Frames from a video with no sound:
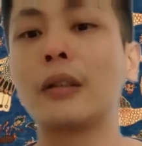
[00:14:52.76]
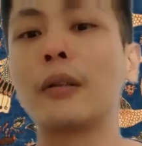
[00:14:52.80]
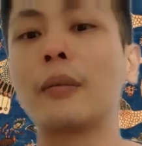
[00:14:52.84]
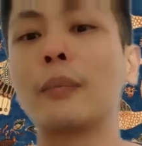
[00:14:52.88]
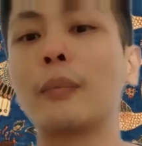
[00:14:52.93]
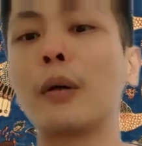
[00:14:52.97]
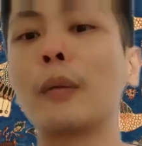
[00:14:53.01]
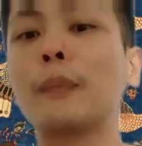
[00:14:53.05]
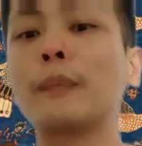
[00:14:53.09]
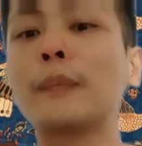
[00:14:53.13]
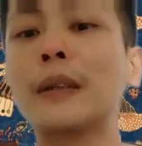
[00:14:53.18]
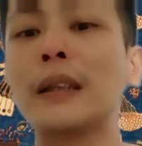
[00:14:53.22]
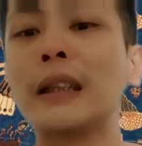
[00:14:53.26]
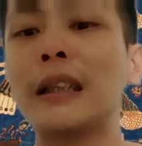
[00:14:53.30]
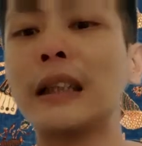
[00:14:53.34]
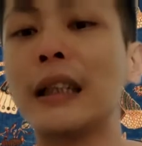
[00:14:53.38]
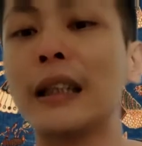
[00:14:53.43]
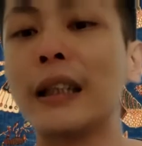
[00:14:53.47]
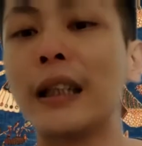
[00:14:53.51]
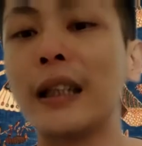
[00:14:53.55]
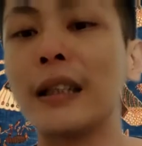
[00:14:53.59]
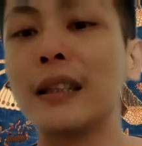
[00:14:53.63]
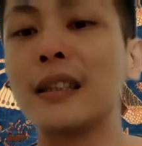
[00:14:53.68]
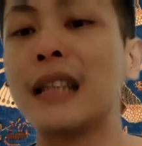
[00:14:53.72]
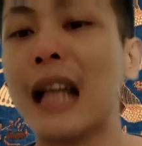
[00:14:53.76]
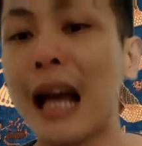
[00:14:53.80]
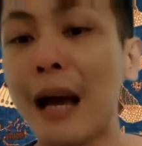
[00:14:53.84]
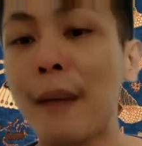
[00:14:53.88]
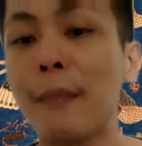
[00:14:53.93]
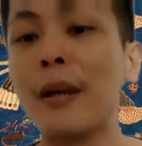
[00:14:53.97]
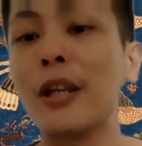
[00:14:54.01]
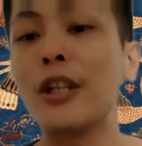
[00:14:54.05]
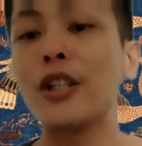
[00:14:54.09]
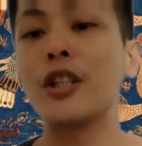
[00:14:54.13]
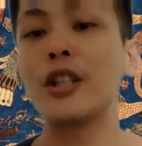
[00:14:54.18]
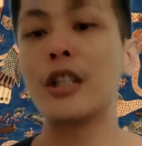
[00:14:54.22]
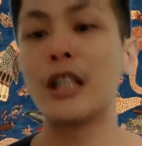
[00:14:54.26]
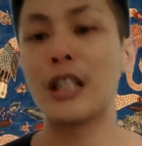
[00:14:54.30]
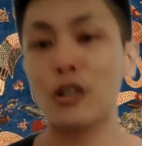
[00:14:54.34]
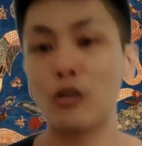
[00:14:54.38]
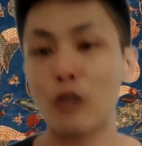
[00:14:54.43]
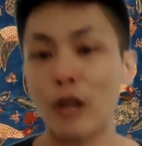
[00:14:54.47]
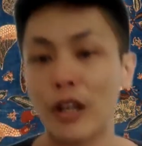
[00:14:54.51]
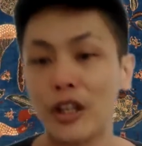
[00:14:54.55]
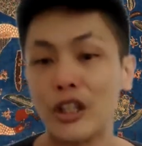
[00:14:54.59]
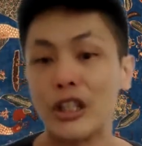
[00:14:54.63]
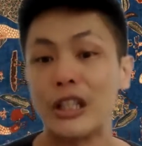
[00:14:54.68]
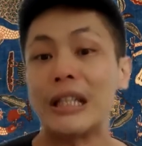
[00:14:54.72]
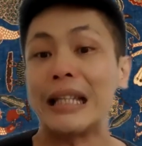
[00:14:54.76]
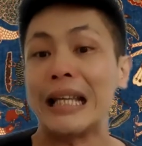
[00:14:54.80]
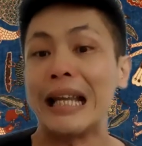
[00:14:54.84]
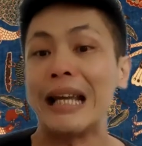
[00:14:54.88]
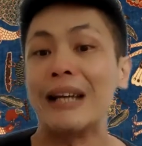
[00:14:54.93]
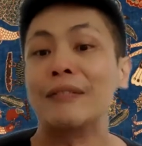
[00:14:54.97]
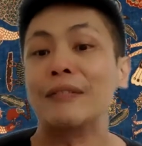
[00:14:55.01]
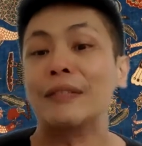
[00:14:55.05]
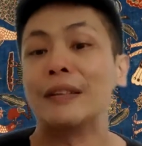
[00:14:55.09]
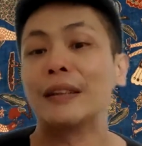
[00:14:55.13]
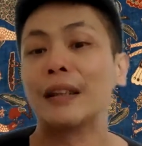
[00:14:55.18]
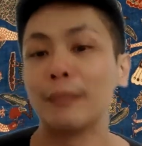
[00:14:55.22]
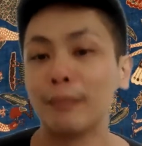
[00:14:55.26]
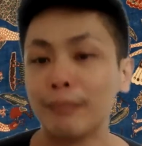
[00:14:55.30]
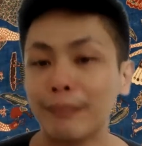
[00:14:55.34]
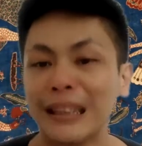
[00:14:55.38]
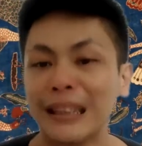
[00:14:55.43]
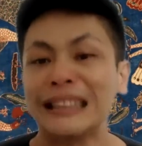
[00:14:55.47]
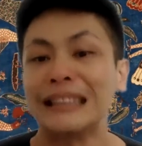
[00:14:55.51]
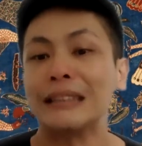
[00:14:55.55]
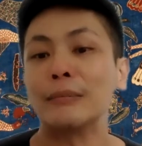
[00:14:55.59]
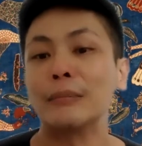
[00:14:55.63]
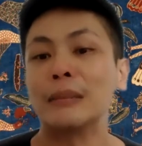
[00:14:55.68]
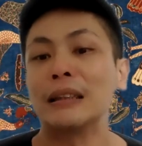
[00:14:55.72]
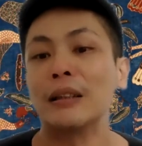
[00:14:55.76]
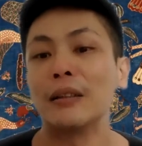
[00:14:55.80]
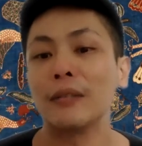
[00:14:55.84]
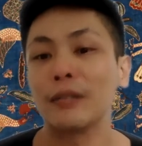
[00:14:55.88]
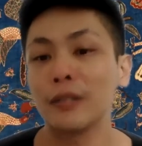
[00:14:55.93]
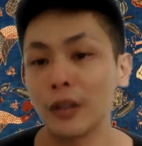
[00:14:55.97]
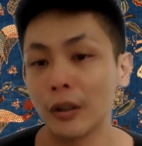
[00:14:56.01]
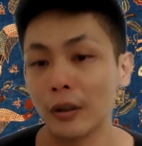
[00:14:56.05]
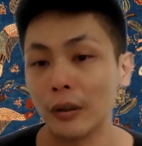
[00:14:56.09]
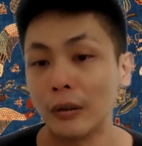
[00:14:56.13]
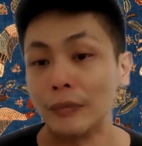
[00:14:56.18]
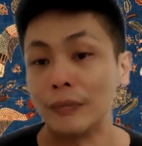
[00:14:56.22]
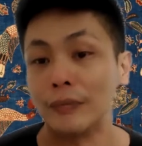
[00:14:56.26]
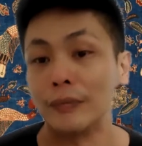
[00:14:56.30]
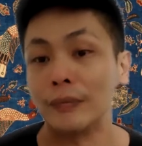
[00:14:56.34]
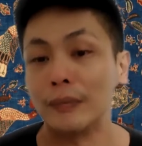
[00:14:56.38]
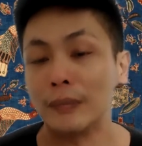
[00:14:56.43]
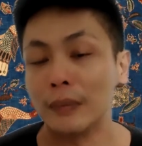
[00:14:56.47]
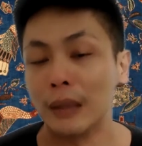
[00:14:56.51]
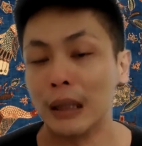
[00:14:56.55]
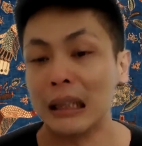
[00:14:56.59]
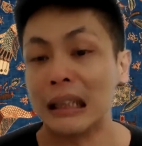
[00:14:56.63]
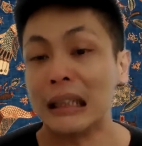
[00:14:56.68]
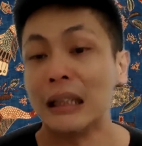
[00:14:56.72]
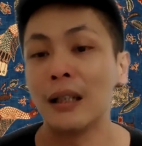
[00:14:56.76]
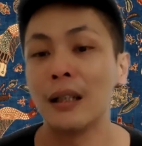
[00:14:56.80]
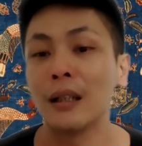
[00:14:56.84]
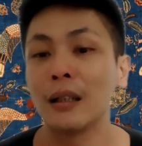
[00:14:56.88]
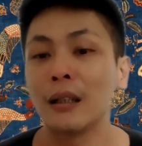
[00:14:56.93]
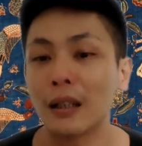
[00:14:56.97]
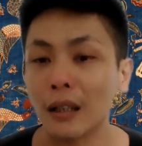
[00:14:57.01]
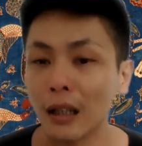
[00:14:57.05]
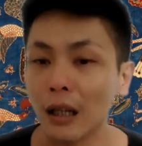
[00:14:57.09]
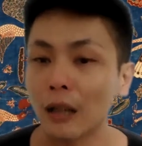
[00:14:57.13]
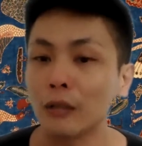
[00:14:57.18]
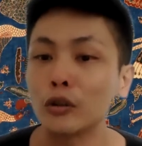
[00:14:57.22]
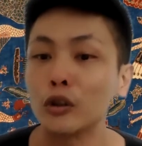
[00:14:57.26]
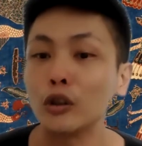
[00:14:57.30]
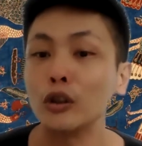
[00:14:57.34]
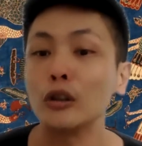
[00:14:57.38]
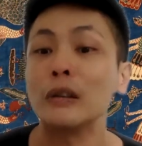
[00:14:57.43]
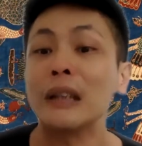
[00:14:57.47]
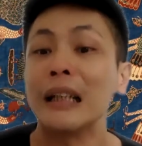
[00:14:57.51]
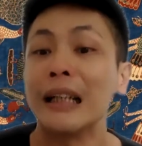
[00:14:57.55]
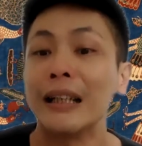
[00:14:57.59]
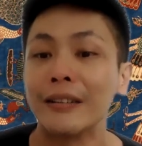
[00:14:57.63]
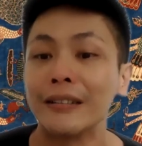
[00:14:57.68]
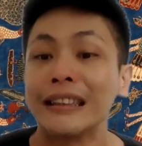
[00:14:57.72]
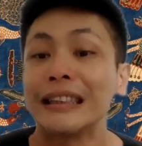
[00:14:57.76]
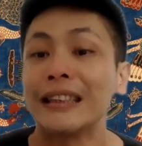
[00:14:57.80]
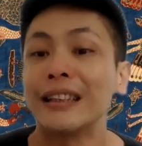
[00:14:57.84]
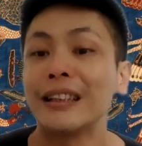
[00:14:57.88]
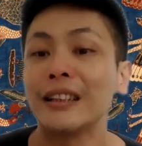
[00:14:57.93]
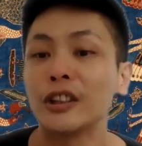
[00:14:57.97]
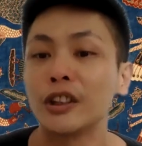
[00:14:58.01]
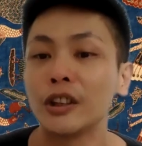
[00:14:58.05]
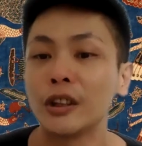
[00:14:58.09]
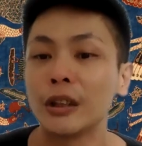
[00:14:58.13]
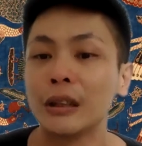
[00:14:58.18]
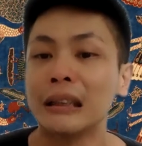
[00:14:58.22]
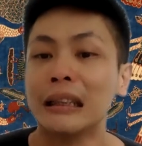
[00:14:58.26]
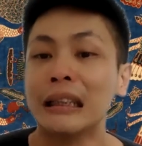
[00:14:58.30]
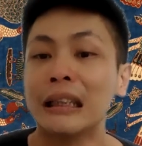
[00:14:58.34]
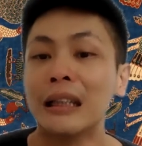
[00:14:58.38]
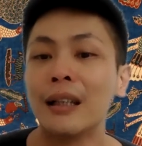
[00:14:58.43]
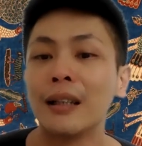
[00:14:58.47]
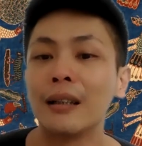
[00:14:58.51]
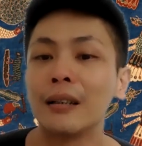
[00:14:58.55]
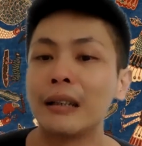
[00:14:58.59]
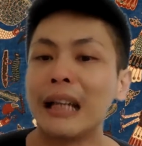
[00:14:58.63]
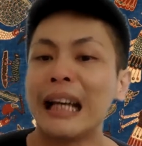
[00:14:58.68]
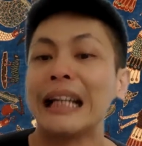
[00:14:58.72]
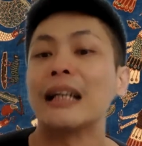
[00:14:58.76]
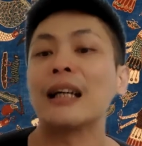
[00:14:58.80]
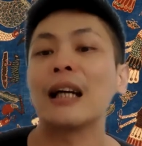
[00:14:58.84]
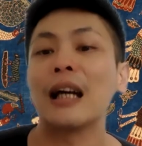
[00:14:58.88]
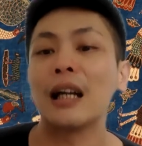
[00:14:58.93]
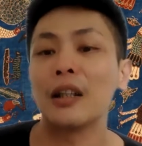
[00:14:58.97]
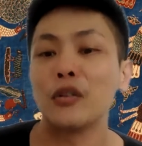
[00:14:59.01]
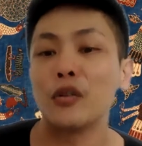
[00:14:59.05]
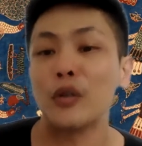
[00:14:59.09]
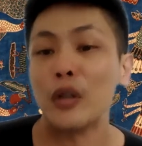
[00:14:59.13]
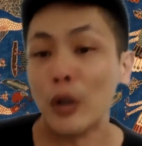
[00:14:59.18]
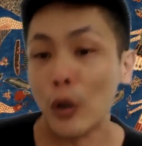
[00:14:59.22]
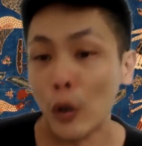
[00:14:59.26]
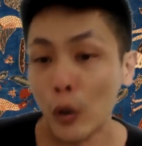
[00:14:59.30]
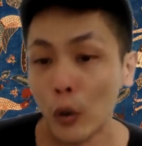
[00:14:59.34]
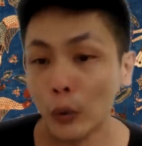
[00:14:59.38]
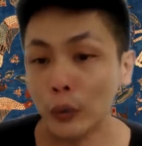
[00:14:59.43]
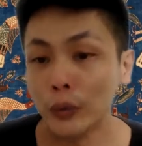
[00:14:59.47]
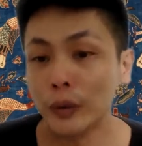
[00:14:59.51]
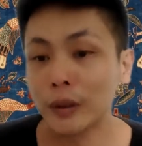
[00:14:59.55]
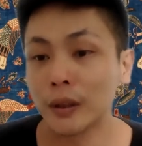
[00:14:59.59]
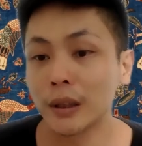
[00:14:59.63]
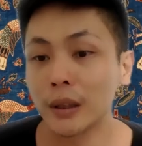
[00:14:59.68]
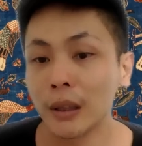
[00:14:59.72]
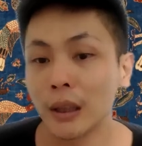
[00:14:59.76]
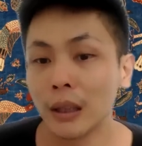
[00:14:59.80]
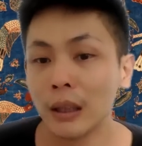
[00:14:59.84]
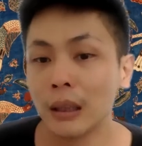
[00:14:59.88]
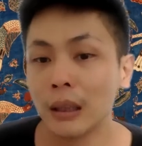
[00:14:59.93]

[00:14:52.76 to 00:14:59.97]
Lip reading: Property against damage, destruction, theft, and embezzlement of sort of the cultural heritage that a country owns.